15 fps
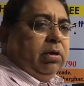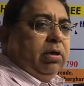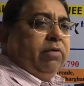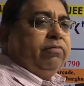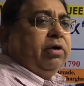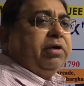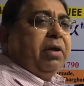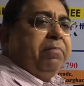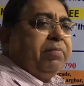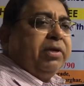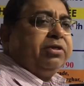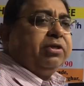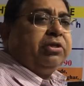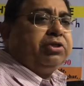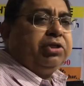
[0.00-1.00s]
If the
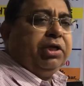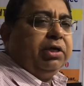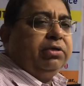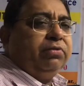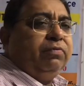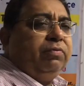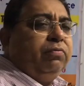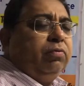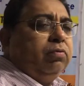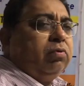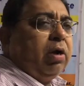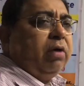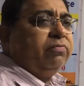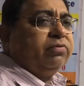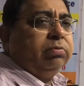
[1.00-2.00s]
temperature changed, we would
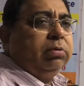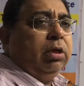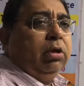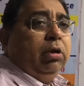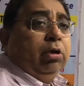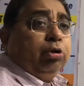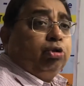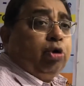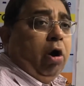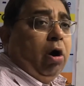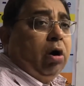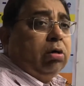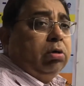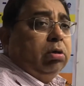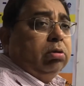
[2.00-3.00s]
have
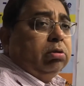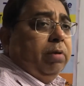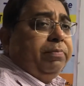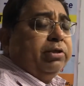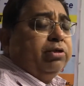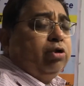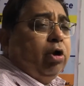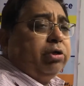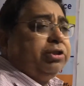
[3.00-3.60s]
thought temperature not